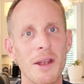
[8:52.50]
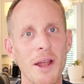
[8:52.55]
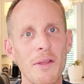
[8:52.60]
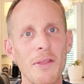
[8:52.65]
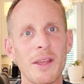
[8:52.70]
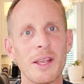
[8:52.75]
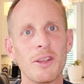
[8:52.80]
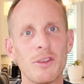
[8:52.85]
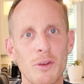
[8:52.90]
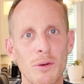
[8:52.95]

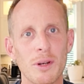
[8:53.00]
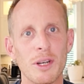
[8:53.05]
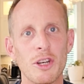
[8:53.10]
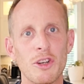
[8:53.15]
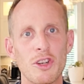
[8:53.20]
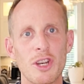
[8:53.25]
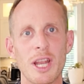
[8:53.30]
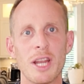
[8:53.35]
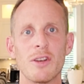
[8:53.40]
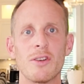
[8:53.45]
nothing is going to
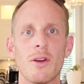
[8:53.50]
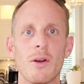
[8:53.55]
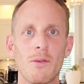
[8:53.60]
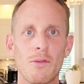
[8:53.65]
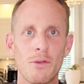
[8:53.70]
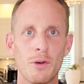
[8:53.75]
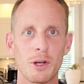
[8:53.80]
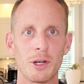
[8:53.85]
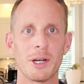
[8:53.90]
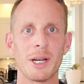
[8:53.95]
change
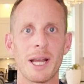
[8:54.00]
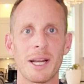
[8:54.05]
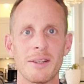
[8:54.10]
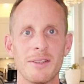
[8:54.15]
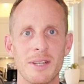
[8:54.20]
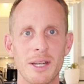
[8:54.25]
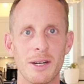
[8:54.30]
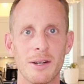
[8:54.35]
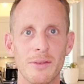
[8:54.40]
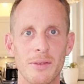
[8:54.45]
for your
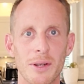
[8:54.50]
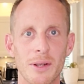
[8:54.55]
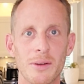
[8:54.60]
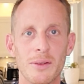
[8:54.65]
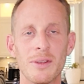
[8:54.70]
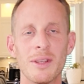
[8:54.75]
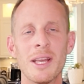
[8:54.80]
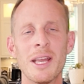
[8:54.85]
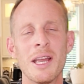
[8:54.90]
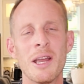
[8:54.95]
next interviews.